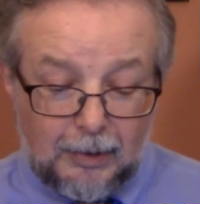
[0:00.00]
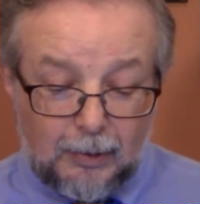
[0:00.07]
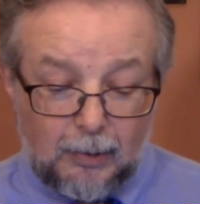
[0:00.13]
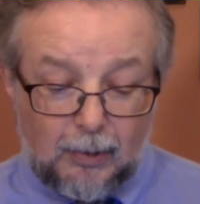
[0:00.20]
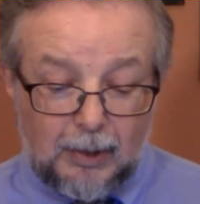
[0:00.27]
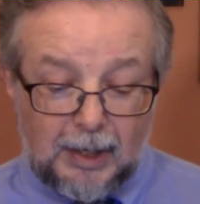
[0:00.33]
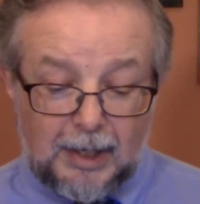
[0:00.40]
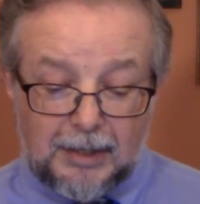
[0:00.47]

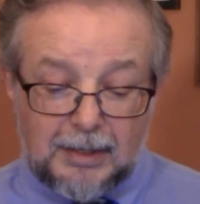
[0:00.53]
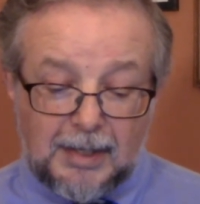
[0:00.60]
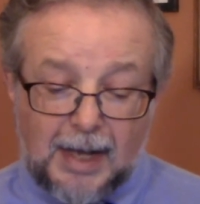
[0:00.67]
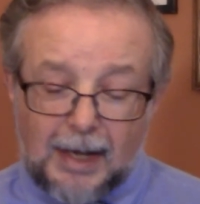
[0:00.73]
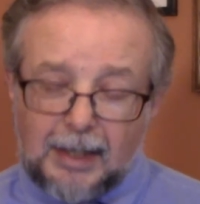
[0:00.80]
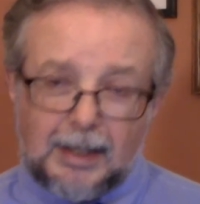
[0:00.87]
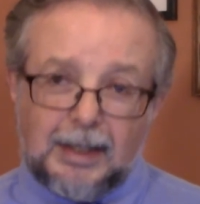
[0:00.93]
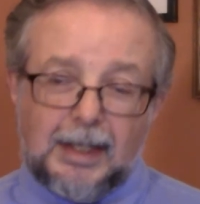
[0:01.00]
It's
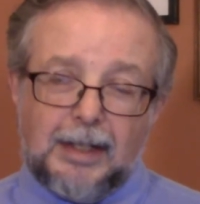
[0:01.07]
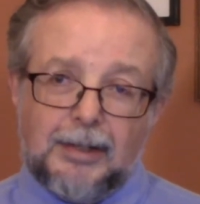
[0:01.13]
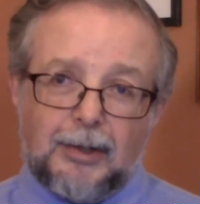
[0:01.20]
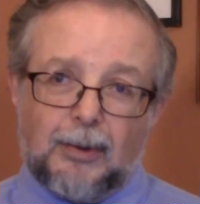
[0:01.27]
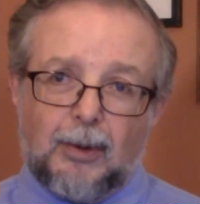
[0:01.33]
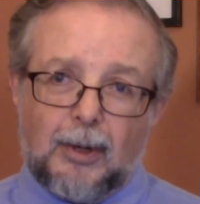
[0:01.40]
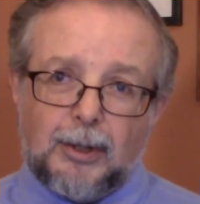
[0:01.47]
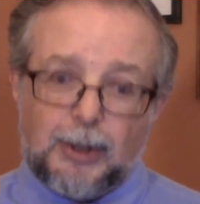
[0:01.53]
not an
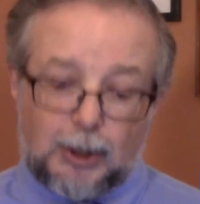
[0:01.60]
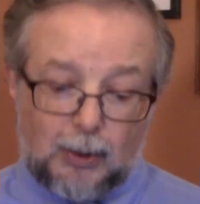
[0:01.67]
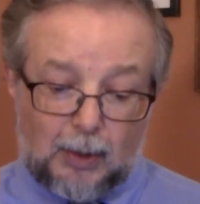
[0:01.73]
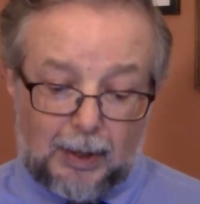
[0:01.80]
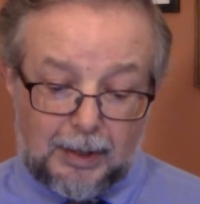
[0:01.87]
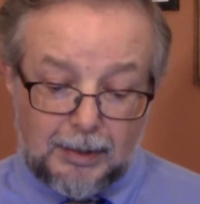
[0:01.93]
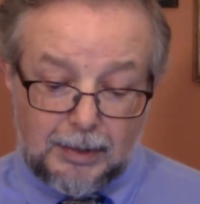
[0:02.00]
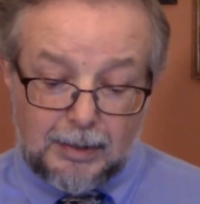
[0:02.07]
either-or
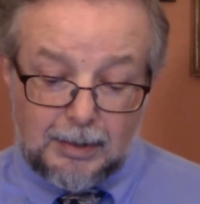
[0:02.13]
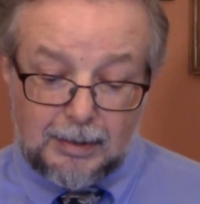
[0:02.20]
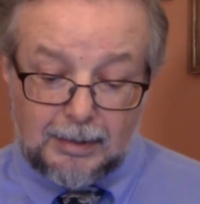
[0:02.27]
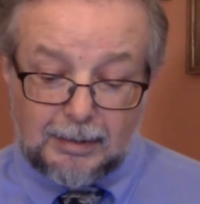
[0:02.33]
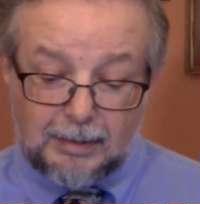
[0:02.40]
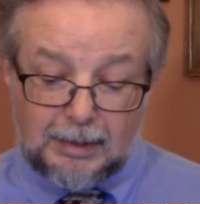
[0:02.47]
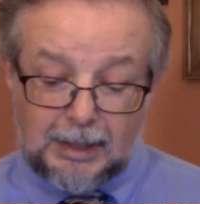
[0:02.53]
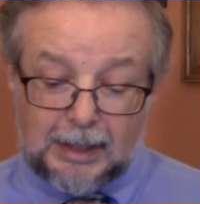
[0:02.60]
choice,
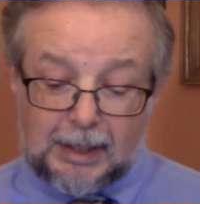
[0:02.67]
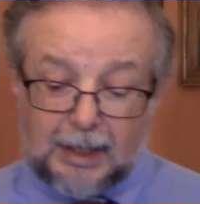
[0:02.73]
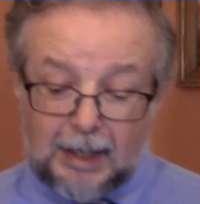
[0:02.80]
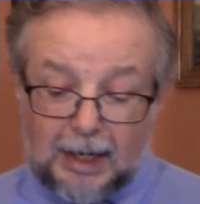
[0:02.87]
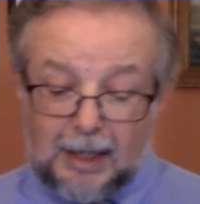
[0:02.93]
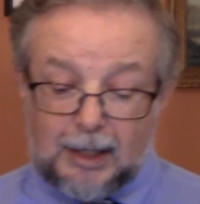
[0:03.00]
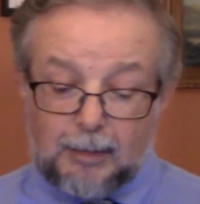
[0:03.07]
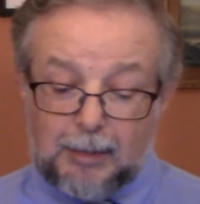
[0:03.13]
the
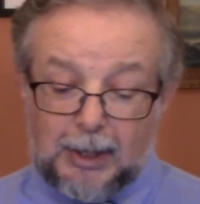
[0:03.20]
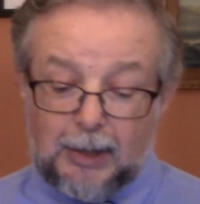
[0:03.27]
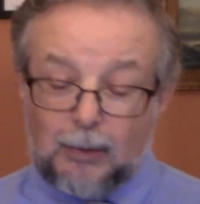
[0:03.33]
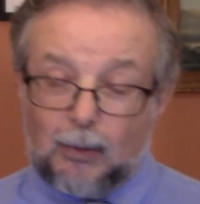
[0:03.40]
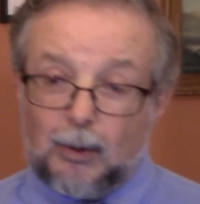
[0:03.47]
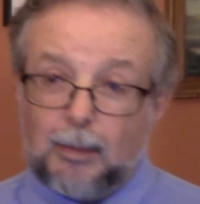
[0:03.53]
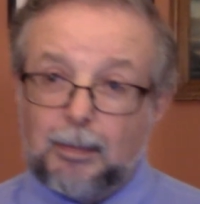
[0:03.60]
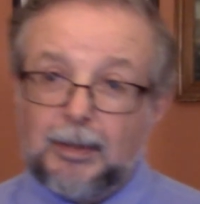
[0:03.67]
economy
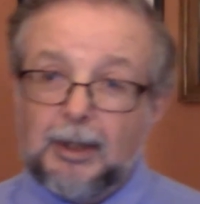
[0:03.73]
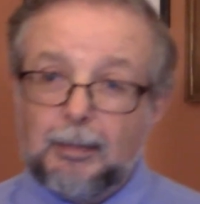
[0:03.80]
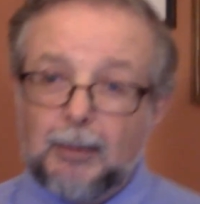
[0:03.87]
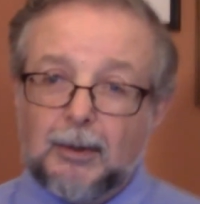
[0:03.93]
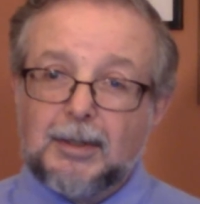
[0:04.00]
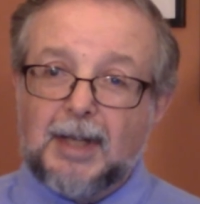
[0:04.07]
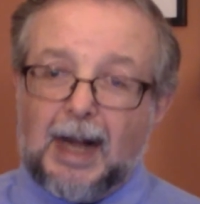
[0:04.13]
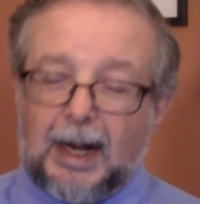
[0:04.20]
or
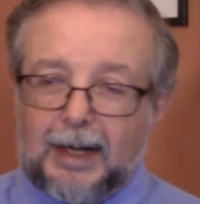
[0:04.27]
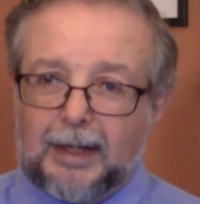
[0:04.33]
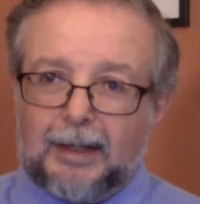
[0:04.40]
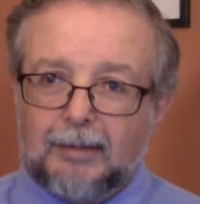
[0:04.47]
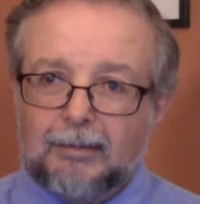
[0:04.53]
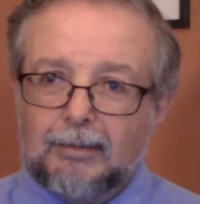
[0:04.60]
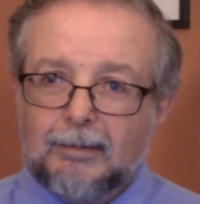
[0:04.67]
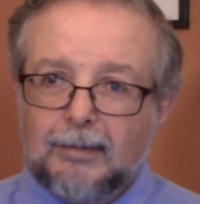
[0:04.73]
people's dying.
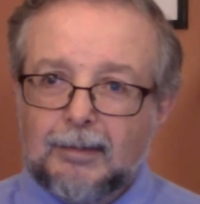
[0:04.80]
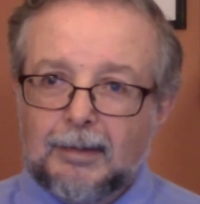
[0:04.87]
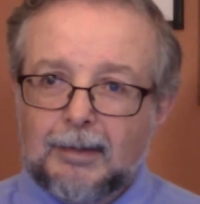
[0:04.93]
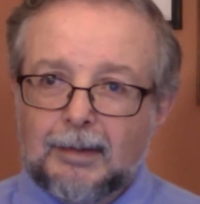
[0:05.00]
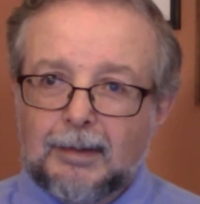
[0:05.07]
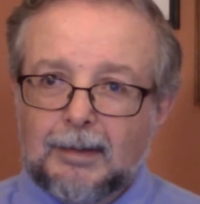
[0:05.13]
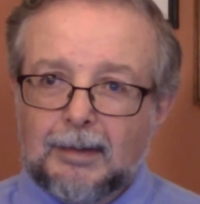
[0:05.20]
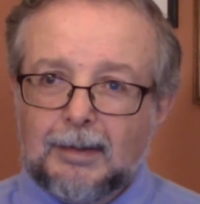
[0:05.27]

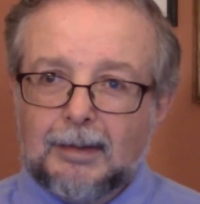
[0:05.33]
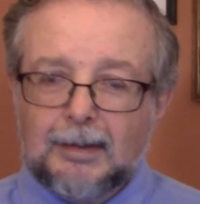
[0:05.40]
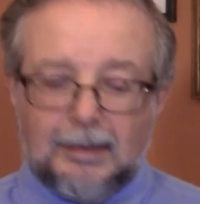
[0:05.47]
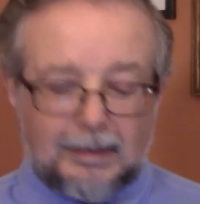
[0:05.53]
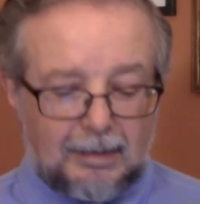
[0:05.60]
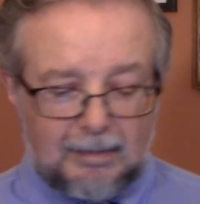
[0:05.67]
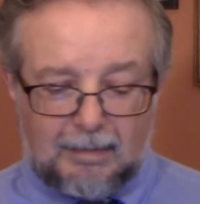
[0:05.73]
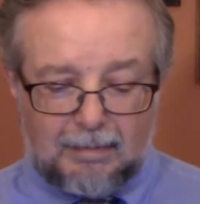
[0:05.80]

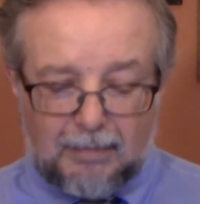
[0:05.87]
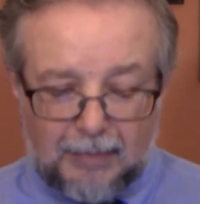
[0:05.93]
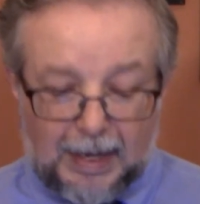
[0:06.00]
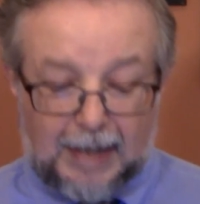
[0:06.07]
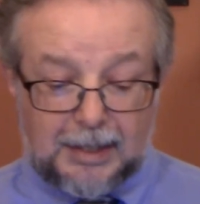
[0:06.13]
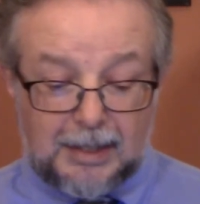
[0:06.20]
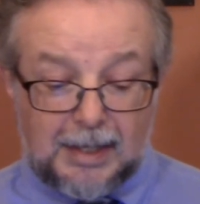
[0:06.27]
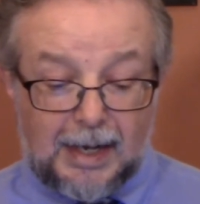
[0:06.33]

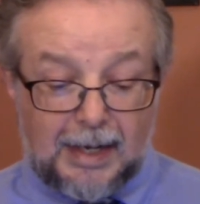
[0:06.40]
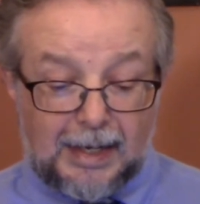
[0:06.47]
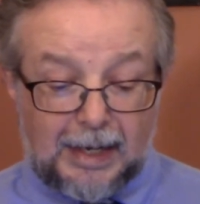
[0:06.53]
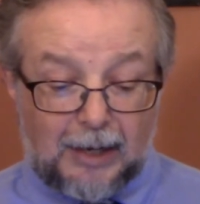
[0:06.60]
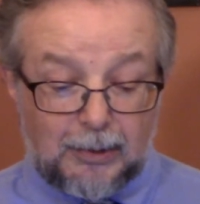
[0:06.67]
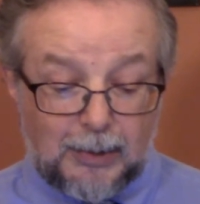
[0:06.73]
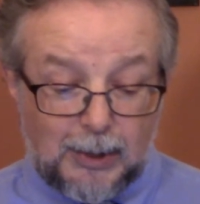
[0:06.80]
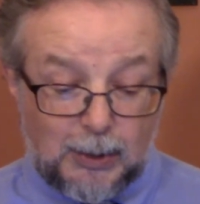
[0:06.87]
That's not
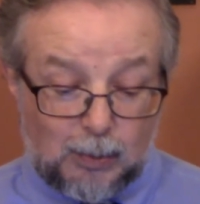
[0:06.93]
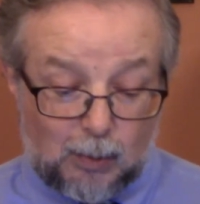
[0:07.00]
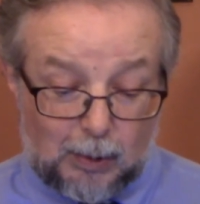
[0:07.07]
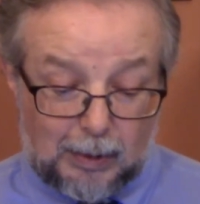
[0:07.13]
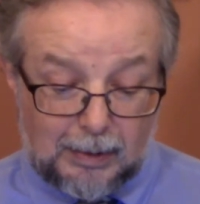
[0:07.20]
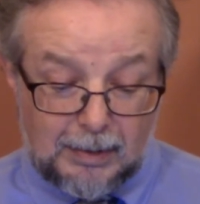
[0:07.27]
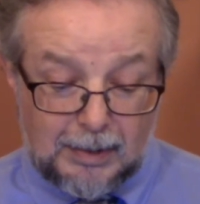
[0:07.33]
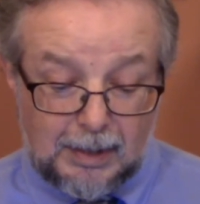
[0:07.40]
how this
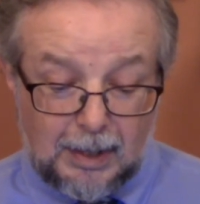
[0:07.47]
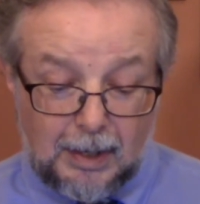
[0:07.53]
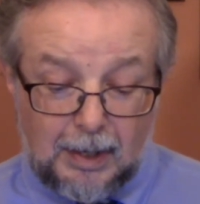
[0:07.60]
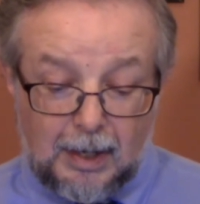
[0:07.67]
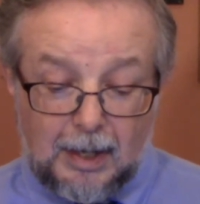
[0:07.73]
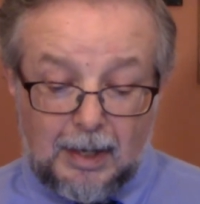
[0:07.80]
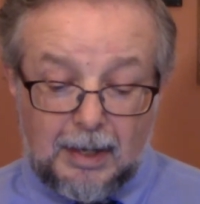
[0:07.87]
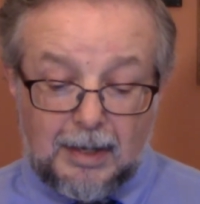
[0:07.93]
works.
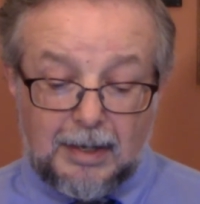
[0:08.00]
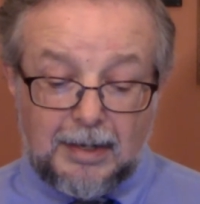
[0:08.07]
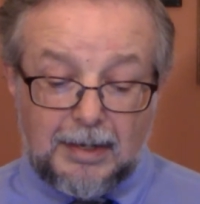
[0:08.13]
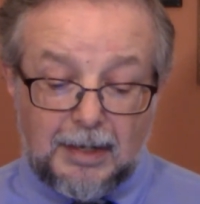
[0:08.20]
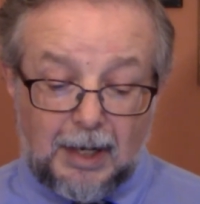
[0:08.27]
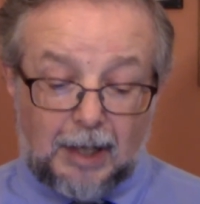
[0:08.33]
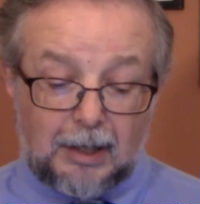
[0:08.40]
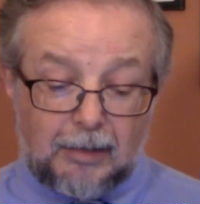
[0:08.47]

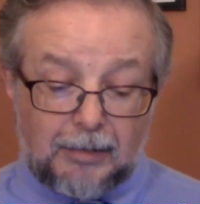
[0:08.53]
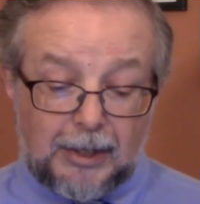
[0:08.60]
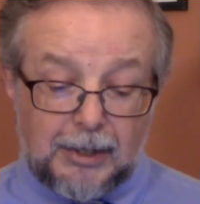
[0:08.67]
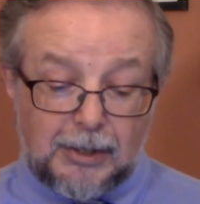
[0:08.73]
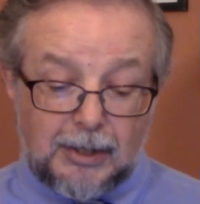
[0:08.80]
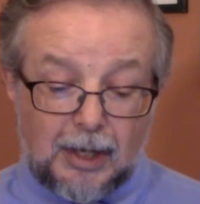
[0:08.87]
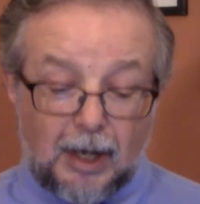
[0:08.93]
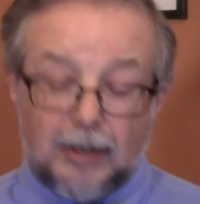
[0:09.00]
None of
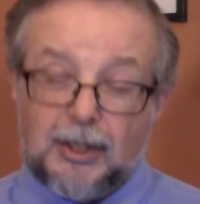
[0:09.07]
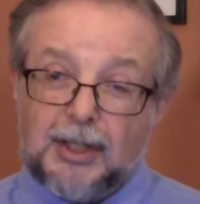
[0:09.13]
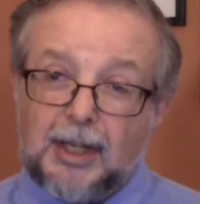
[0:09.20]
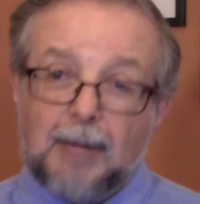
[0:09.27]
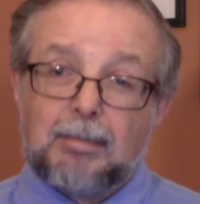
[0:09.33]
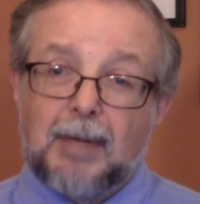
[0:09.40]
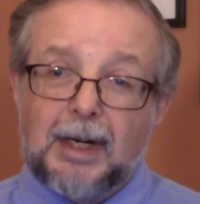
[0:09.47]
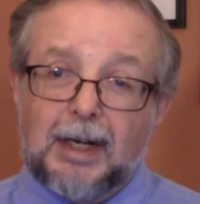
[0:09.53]
us are
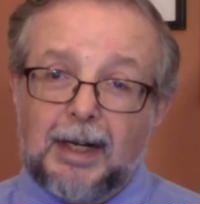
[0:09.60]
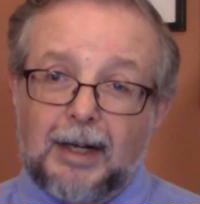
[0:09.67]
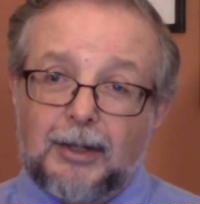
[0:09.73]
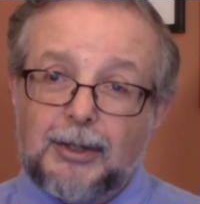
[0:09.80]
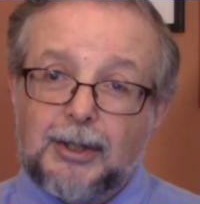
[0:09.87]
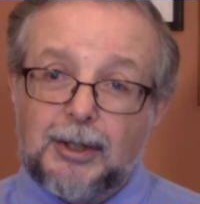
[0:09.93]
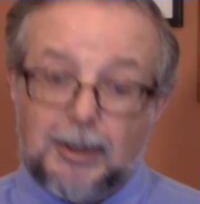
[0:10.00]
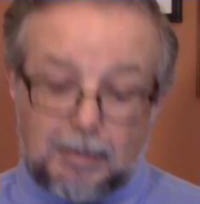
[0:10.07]
somebody
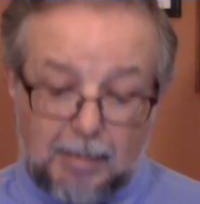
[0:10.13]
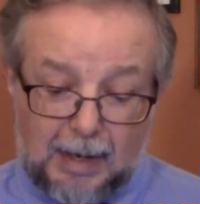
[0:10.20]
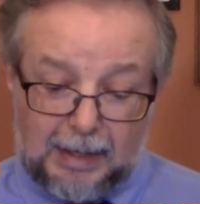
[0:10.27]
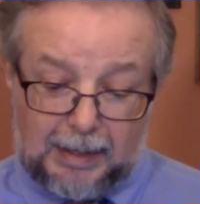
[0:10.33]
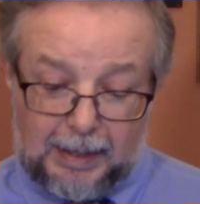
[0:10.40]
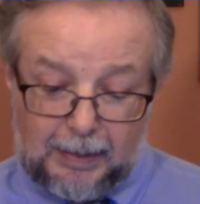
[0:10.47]
else's money.